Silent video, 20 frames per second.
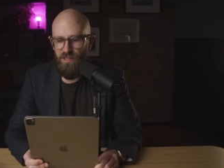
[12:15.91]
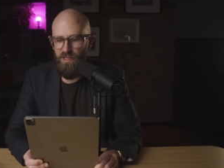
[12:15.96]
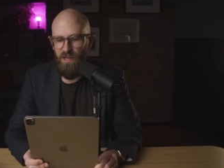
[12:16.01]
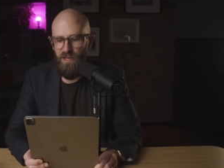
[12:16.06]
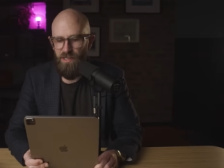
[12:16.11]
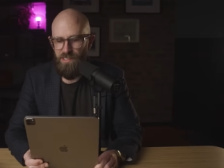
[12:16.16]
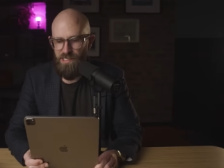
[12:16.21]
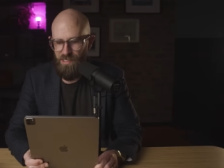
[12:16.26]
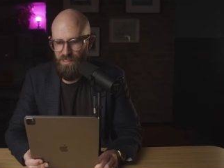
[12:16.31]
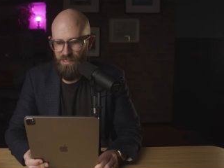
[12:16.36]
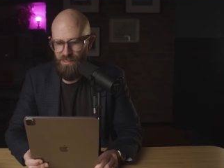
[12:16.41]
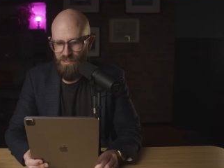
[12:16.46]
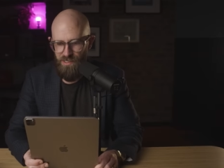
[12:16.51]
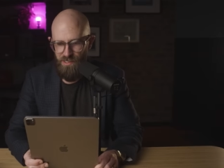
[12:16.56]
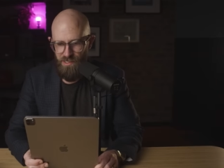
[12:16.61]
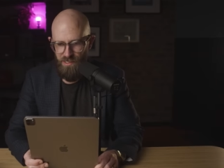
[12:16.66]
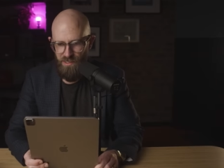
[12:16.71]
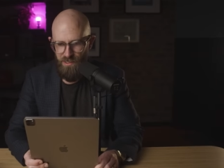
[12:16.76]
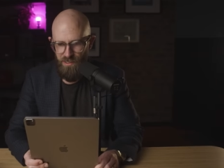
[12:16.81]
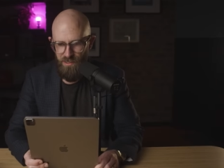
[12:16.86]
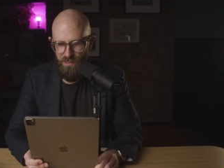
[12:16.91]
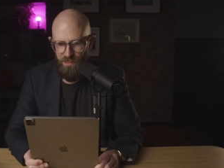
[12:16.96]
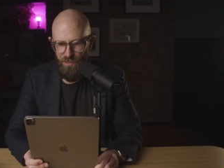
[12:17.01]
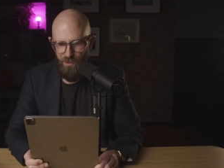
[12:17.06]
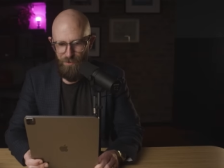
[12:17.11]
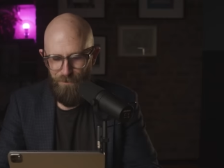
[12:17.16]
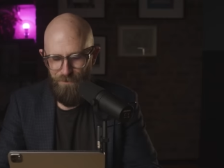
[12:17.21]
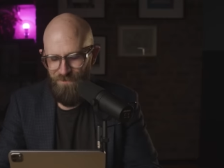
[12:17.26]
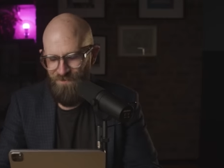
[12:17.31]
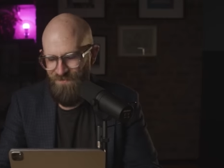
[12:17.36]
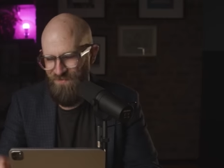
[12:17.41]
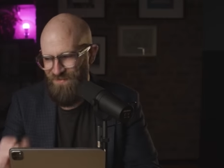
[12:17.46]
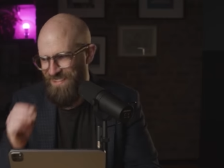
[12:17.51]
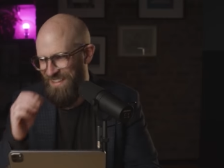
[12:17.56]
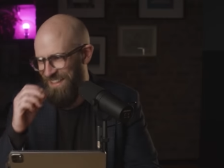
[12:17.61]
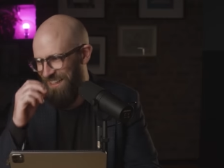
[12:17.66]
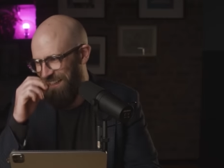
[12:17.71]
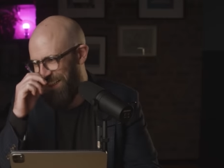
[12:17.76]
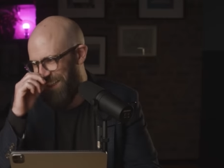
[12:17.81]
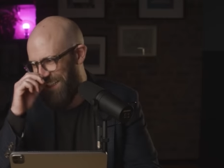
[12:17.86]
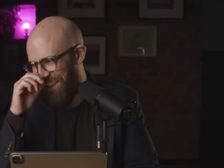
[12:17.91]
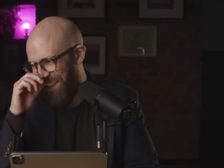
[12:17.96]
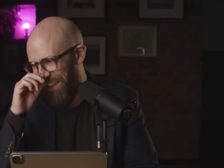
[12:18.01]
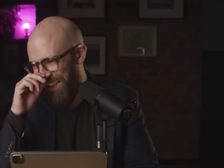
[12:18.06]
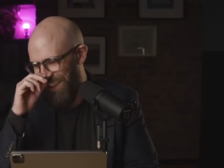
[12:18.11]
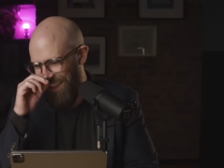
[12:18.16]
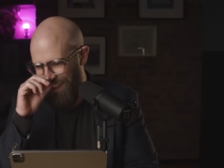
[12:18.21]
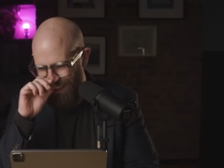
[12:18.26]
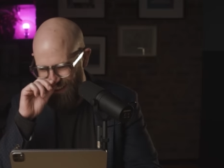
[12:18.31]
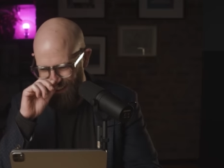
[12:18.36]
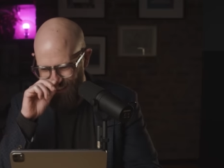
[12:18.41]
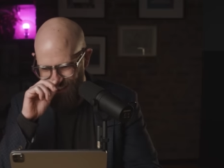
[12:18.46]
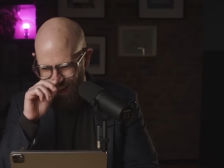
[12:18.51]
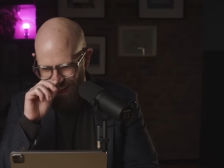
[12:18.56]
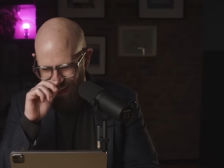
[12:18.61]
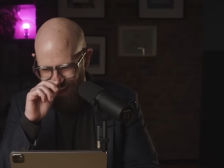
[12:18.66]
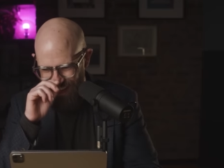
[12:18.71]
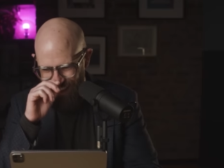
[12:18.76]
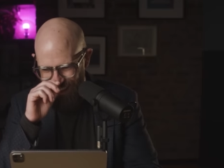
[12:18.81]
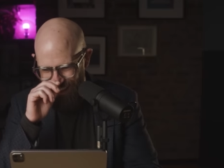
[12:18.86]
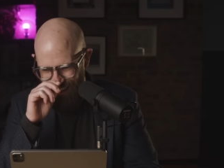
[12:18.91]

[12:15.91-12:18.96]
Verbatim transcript: cartilage as a cure. Wait,